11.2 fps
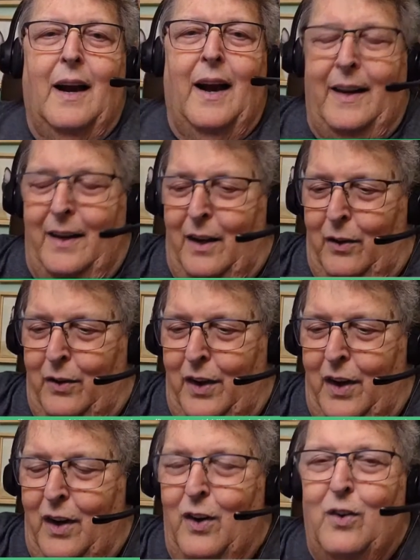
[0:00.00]
I don't
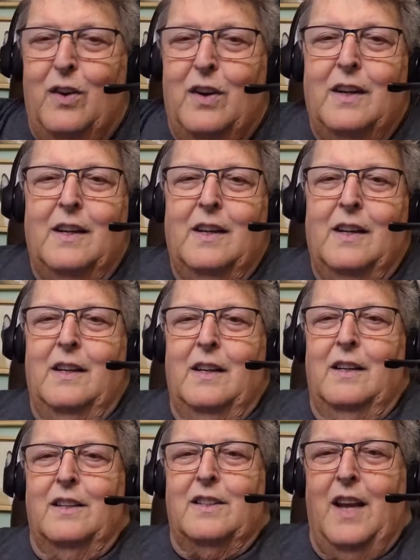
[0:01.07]
know,
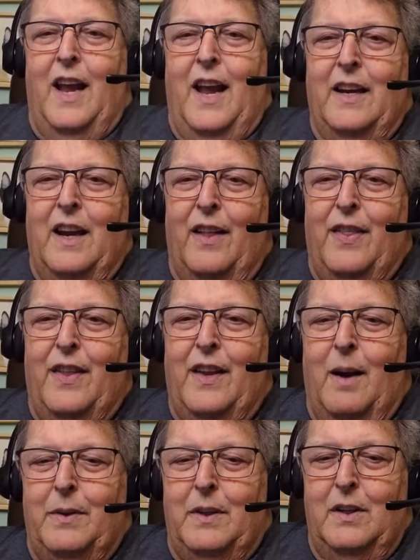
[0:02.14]
because I had nothing
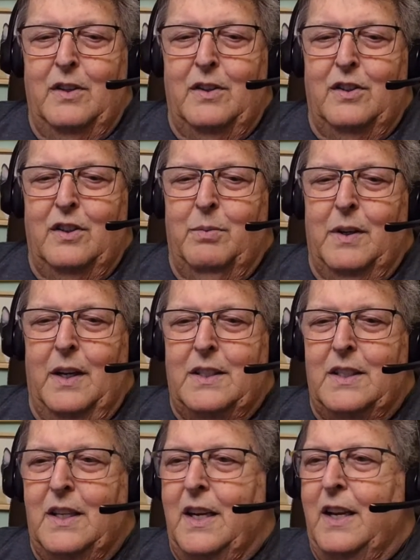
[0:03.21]
up on YouTube. And
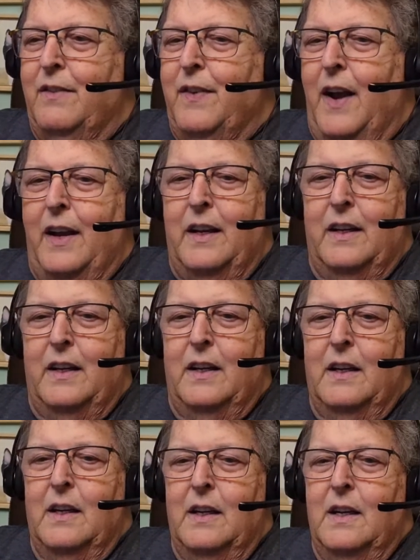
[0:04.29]
let's see if I can
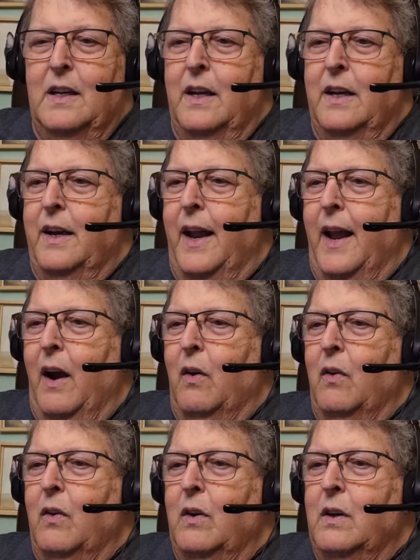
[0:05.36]

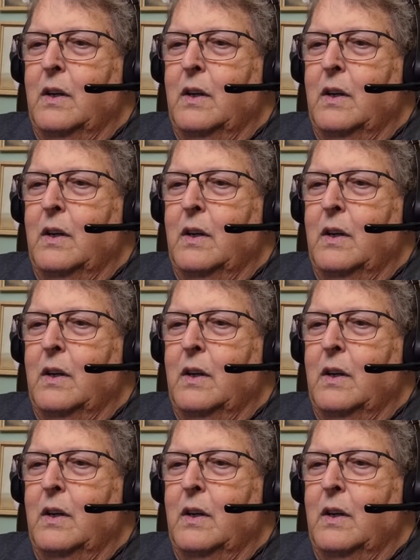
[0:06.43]
now.